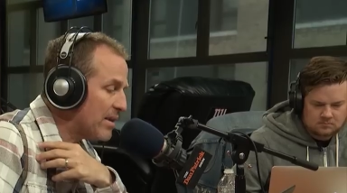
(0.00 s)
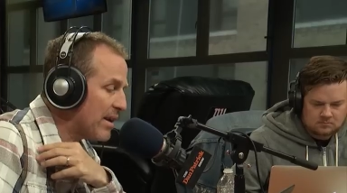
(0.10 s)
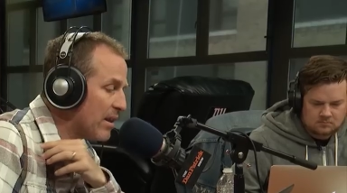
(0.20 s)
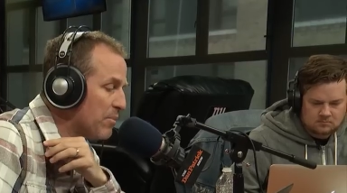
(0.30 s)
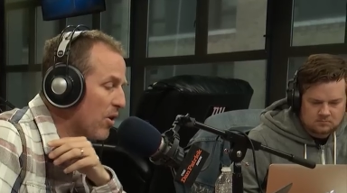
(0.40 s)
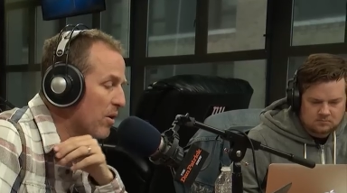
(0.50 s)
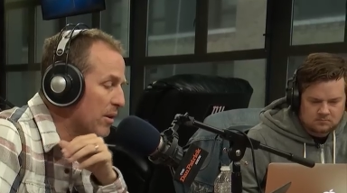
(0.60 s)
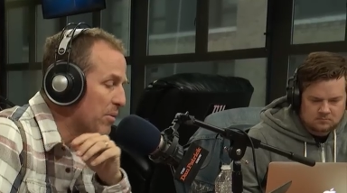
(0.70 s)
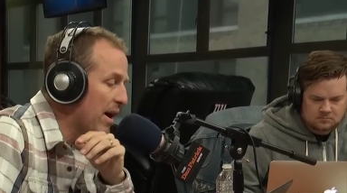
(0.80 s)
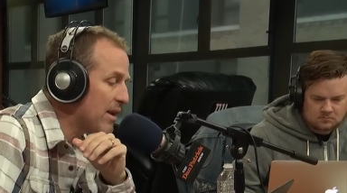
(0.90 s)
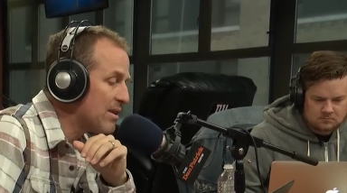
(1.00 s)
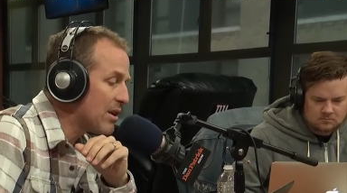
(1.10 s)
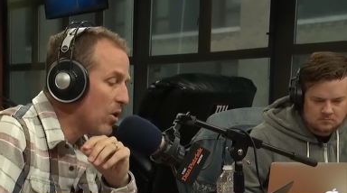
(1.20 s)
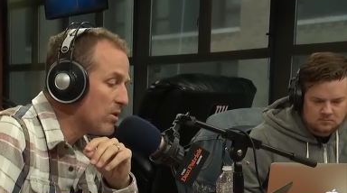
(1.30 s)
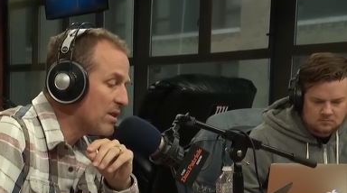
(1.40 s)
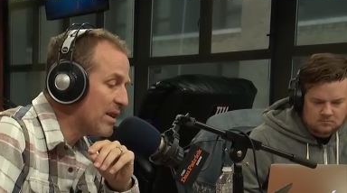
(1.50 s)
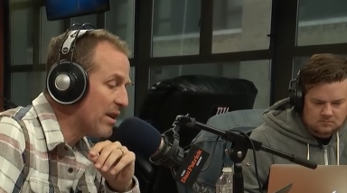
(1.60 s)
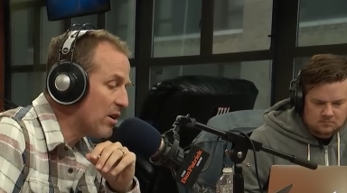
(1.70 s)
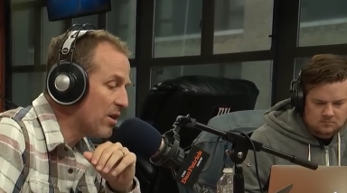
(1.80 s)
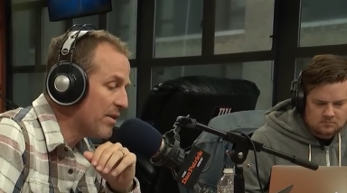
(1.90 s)
Speaker 1: to say LeBron, LeBron, is the closest
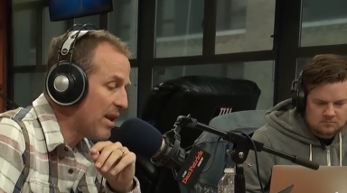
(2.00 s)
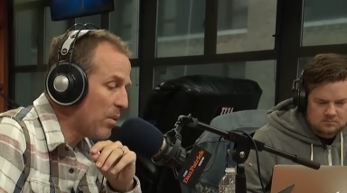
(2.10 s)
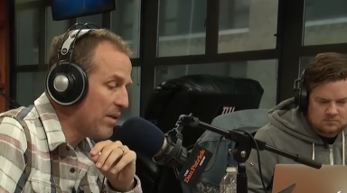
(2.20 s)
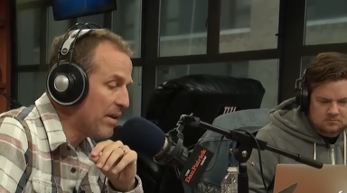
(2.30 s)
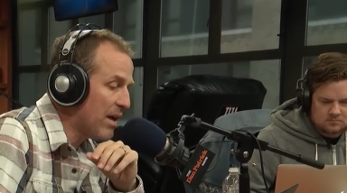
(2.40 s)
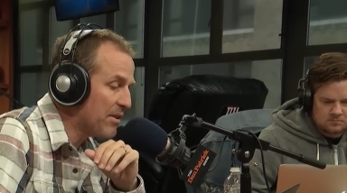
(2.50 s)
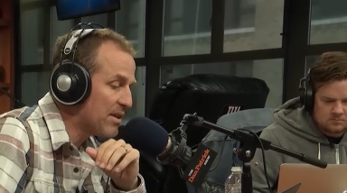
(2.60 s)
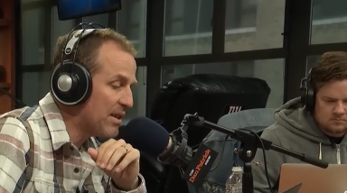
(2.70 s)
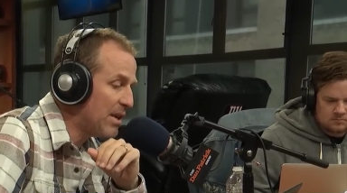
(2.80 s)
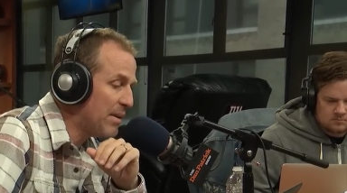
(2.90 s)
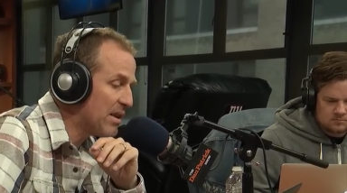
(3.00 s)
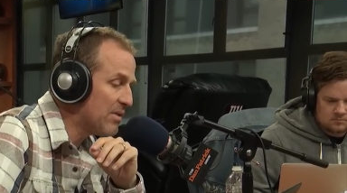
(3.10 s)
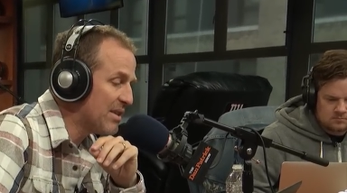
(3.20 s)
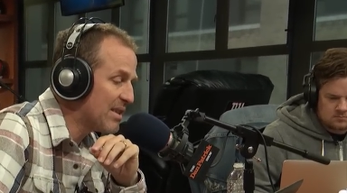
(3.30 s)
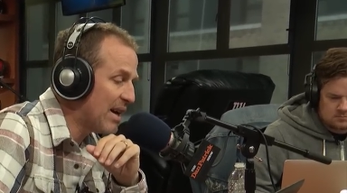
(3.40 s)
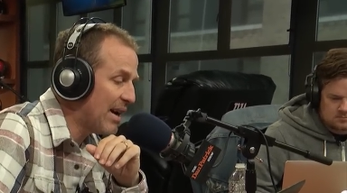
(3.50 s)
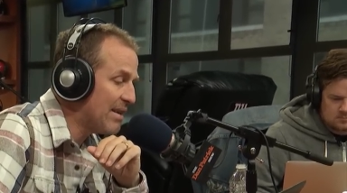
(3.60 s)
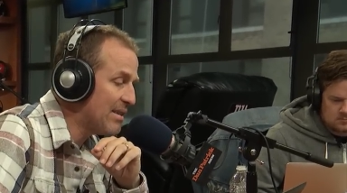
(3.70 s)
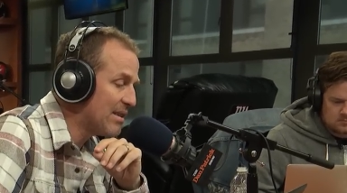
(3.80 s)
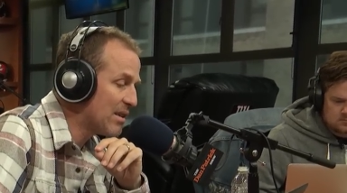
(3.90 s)
thing to Earvin that we've ever seen because of his
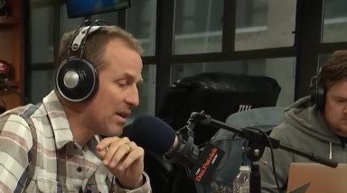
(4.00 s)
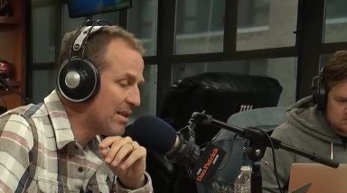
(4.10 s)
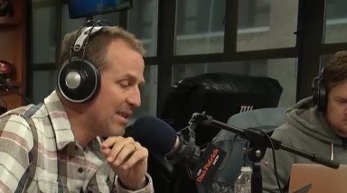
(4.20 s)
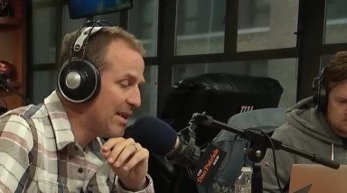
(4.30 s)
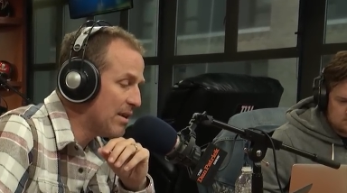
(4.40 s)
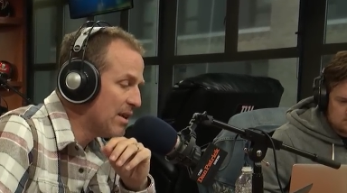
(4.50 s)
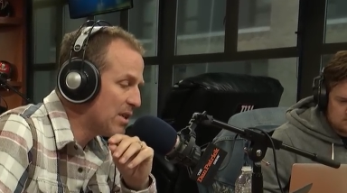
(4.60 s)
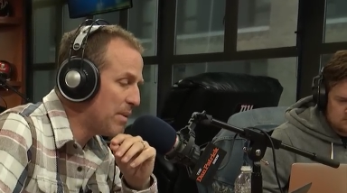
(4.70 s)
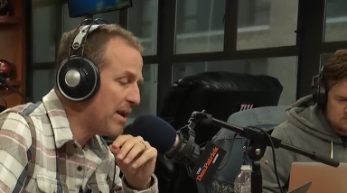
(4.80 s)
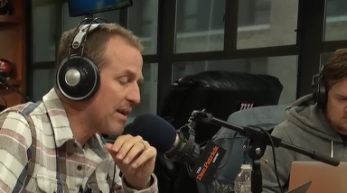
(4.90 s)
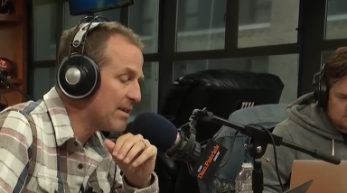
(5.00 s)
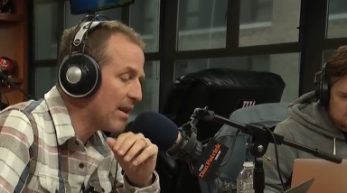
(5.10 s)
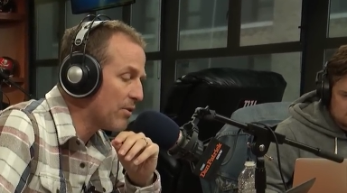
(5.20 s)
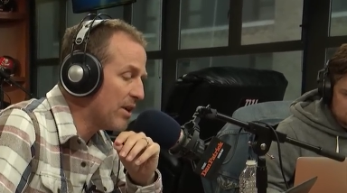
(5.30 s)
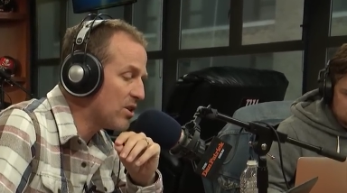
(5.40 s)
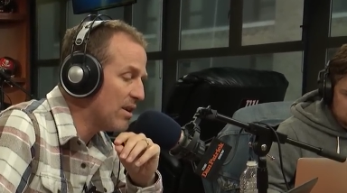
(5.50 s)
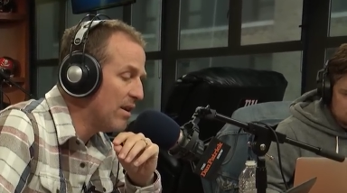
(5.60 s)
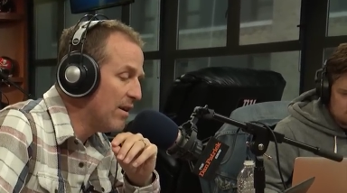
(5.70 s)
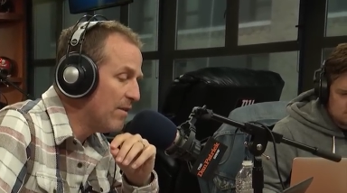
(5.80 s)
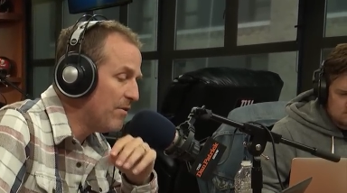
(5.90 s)
size, his seat, speed, acceleration,
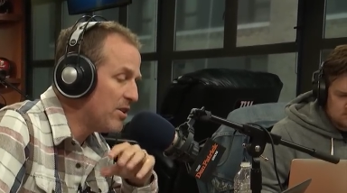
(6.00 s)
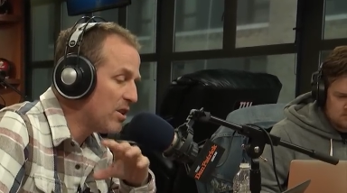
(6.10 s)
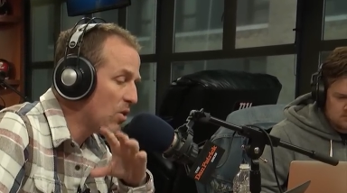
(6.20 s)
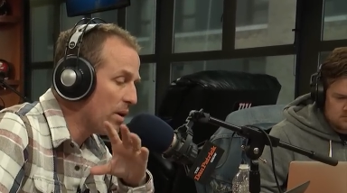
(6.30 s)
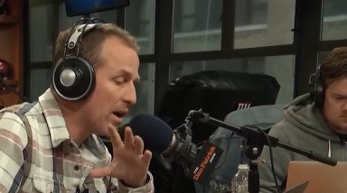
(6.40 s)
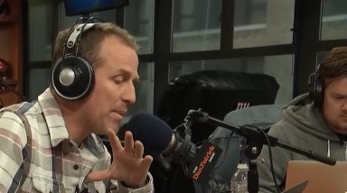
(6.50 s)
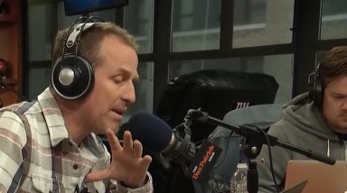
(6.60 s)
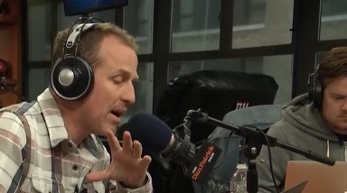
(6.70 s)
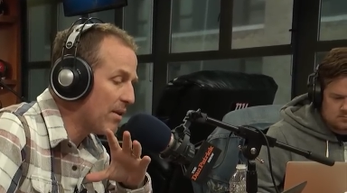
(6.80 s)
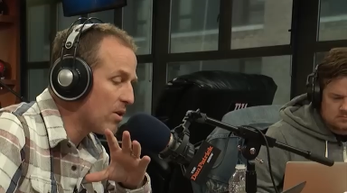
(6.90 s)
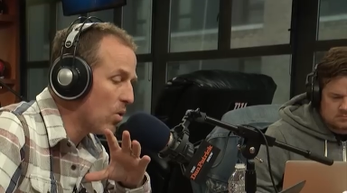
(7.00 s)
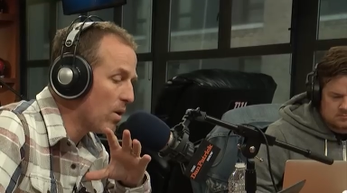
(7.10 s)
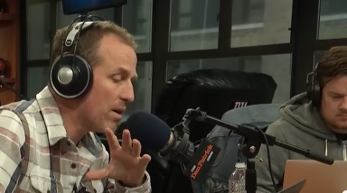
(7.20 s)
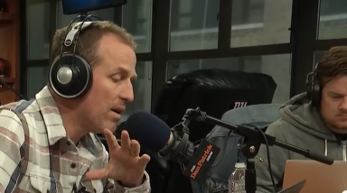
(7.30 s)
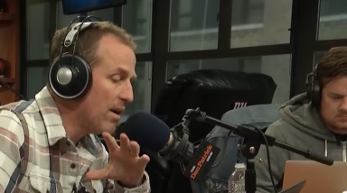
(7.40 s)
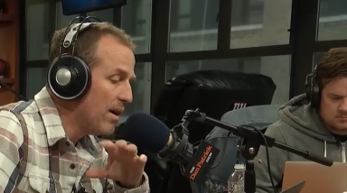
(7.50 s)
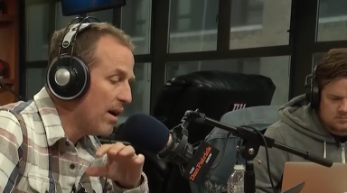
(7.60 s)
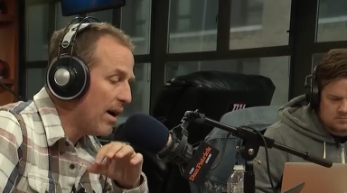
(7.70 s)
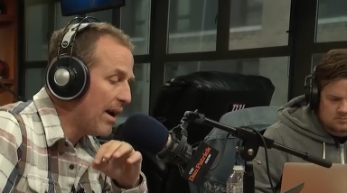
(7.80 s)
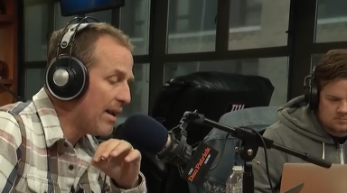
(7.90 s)
vision going up and down the court.
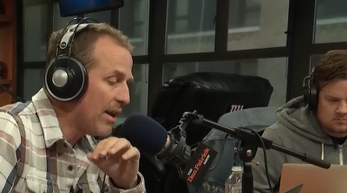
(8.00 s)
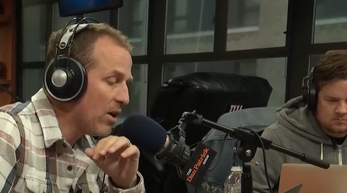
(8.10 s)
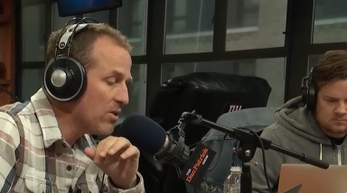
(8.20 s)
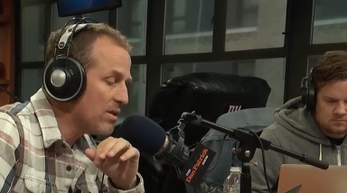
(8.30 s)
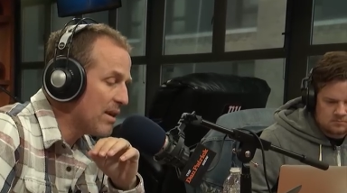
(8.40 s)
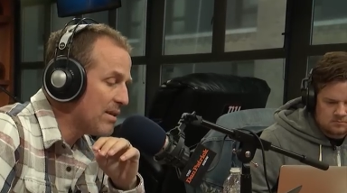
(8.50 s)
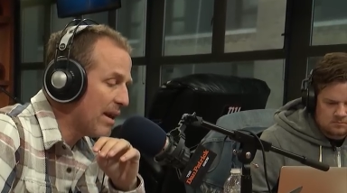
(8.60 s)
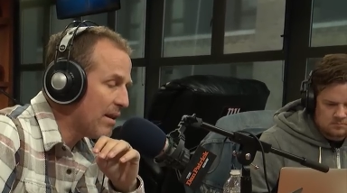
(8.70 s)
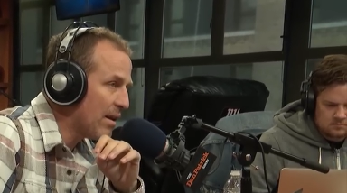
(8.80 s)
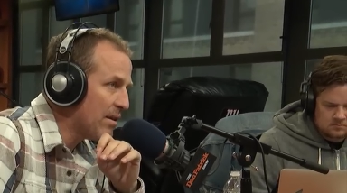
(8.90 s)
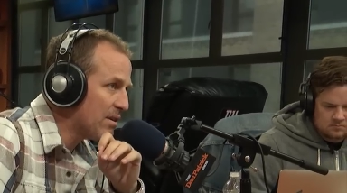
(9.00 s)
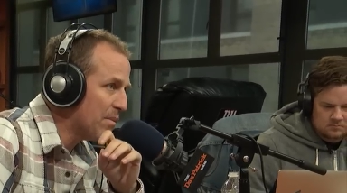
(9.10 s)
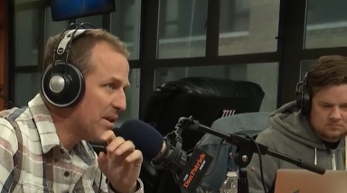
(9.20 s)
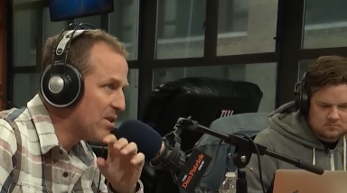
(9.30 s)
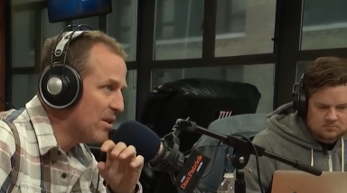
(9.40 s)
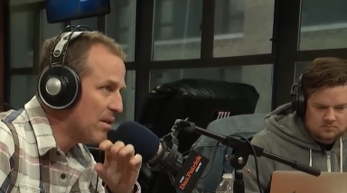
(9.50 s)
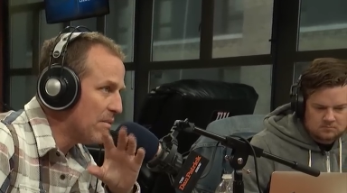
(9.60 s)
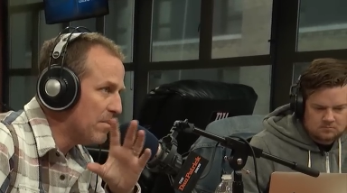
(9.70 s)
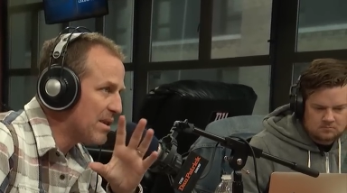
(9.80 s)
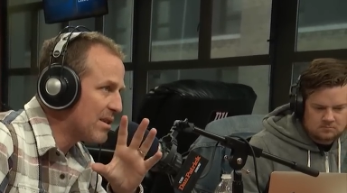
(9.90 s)
And he also says that there's a
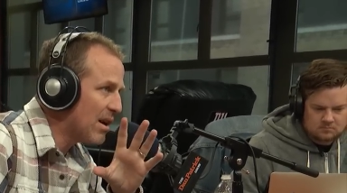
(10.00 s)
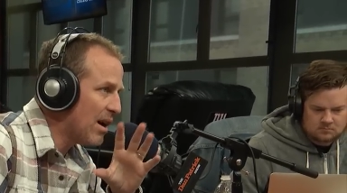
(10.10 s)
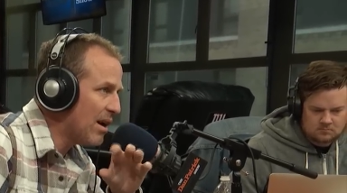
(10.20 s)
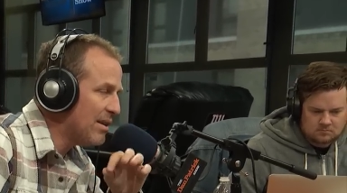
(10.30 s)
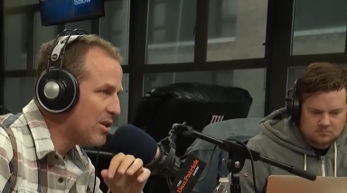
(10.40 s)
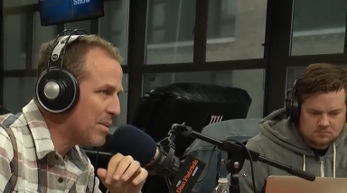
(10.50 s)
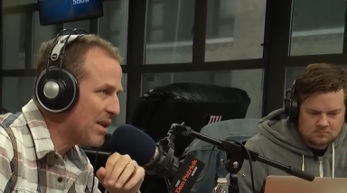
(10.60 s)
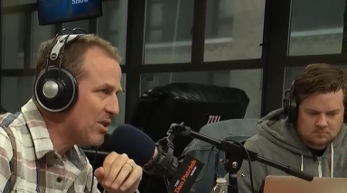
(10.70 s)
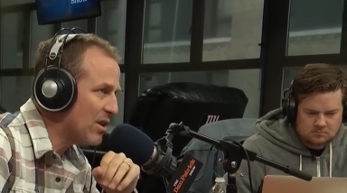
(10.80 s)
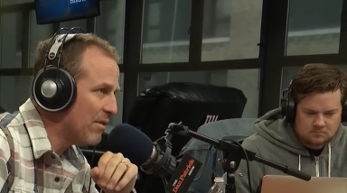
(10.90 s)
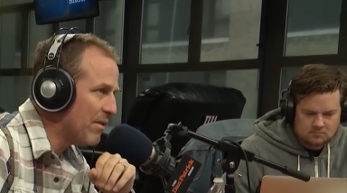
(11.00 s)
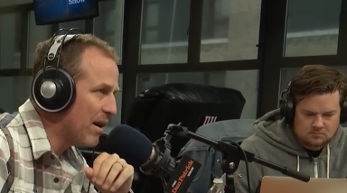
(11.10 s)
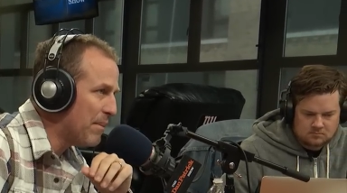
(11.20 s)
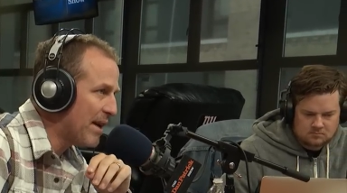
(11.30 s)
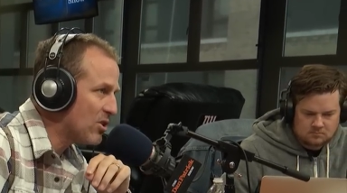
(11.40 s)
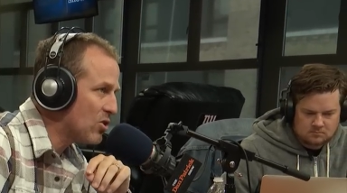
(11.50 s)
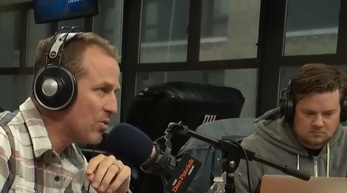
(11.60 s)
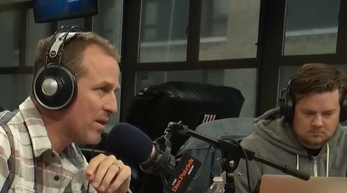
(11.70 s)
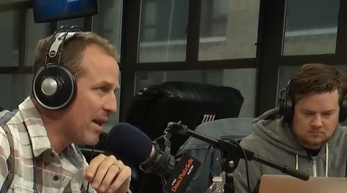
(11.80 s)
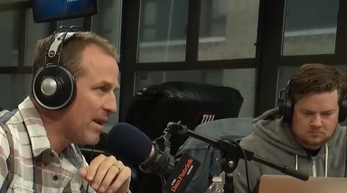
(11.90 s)
misinterpretation uh, of uh, Magic's
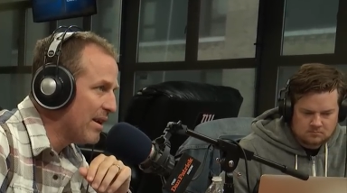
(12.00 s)
career that